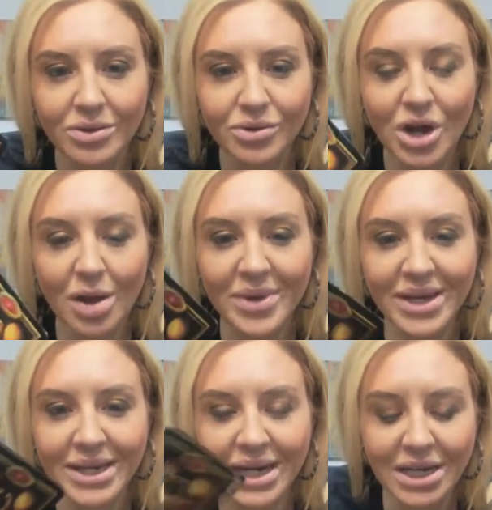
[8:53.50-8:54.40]
You're not
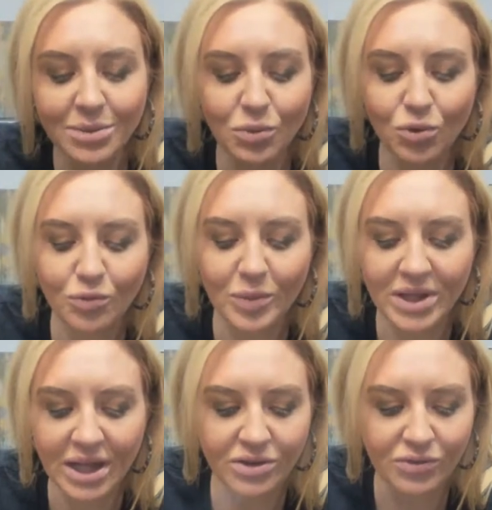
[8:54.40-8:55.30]
making any movement,
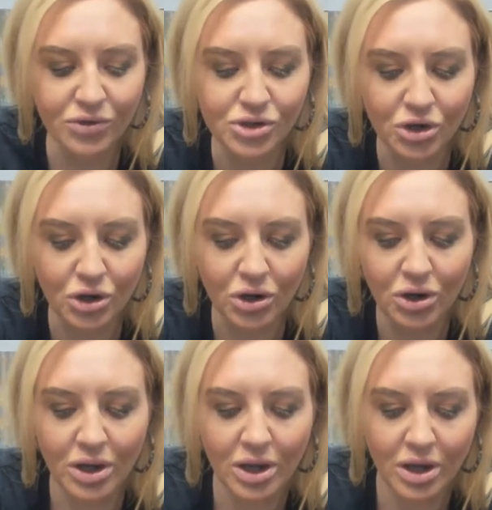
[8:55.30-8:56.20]
that's for sure.
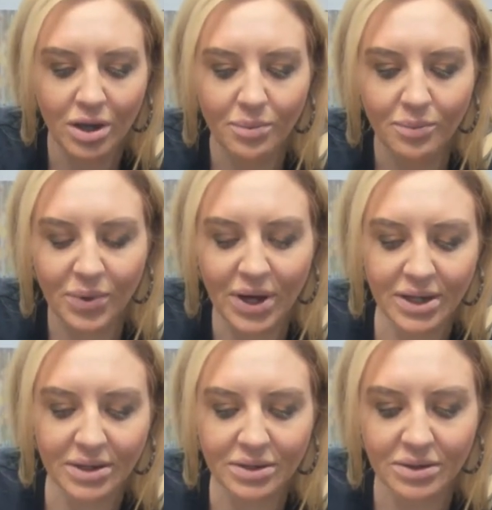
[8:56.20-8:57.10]

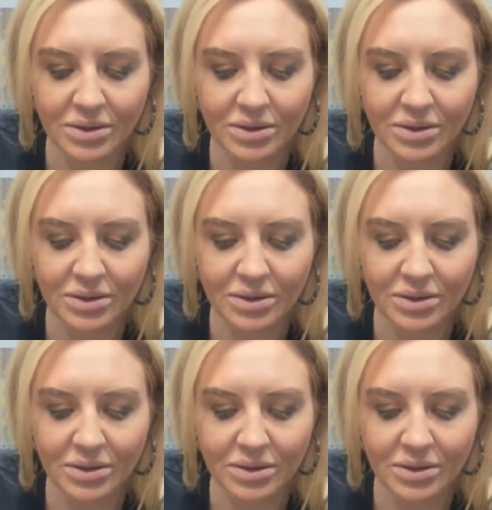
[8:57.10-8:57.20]
But